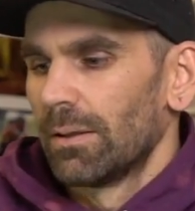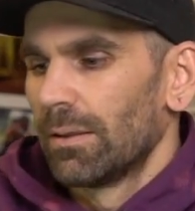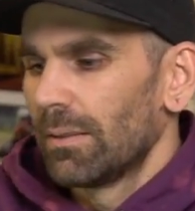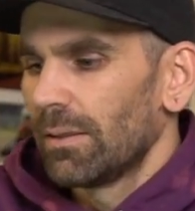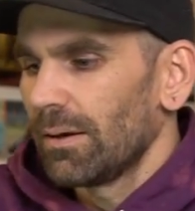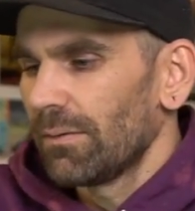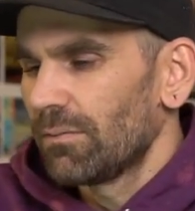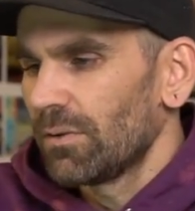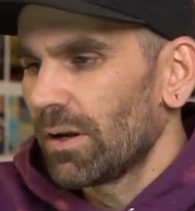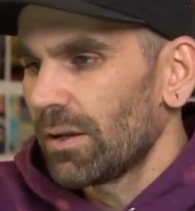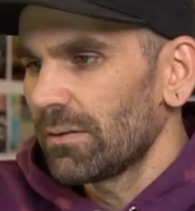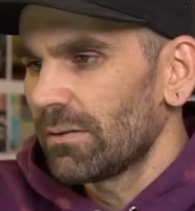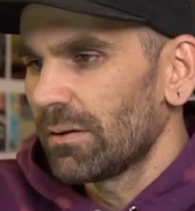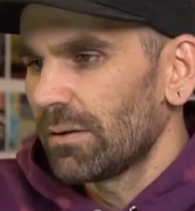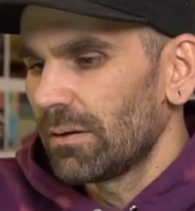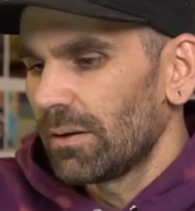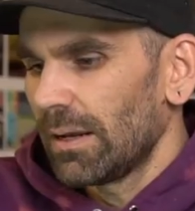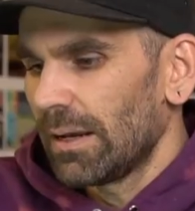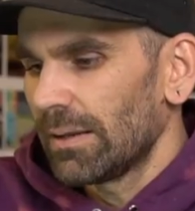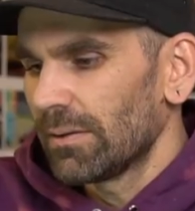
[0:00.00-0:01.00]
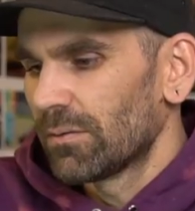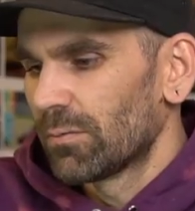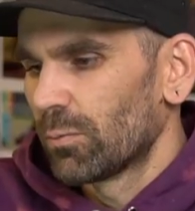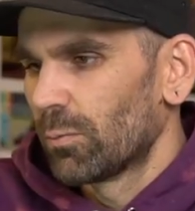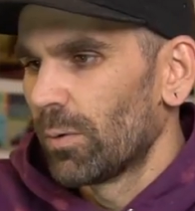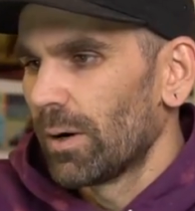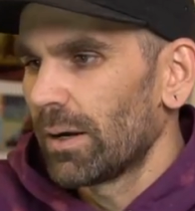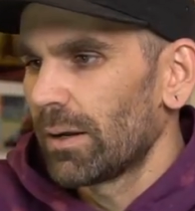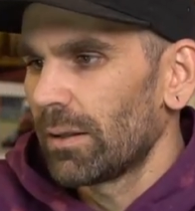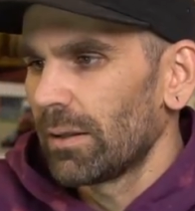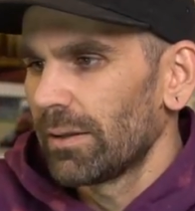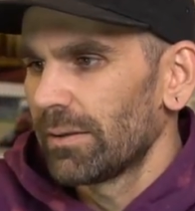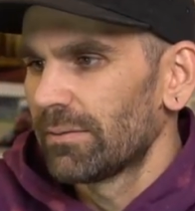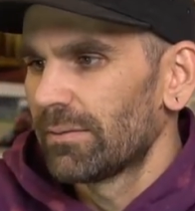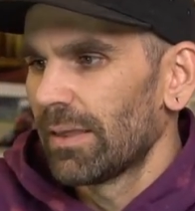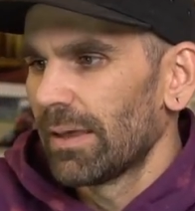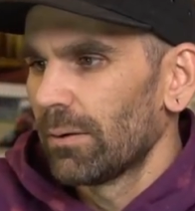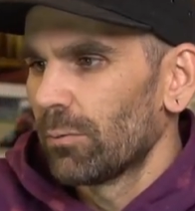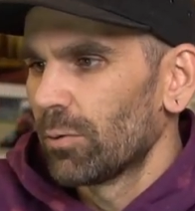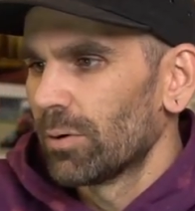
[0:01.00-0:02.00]
They have not done as well as
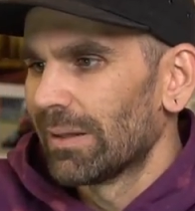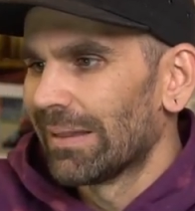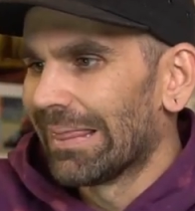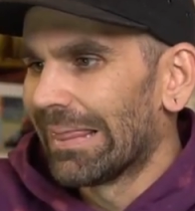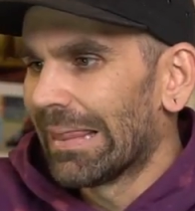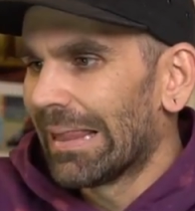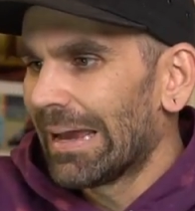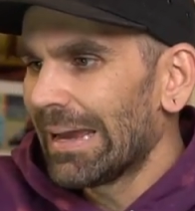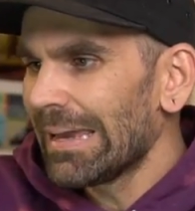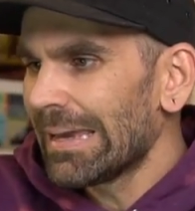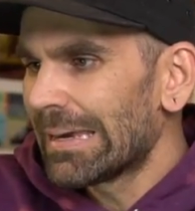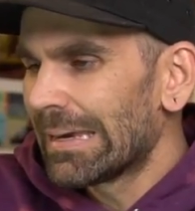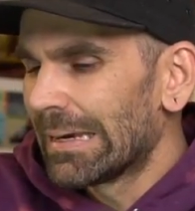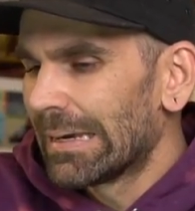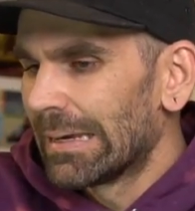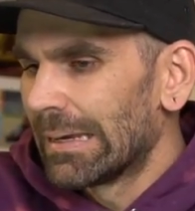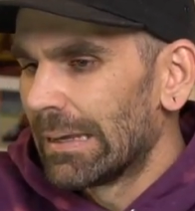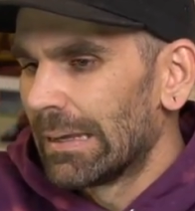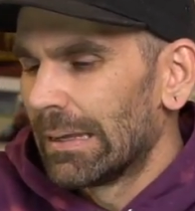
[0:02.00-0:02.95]
they would like,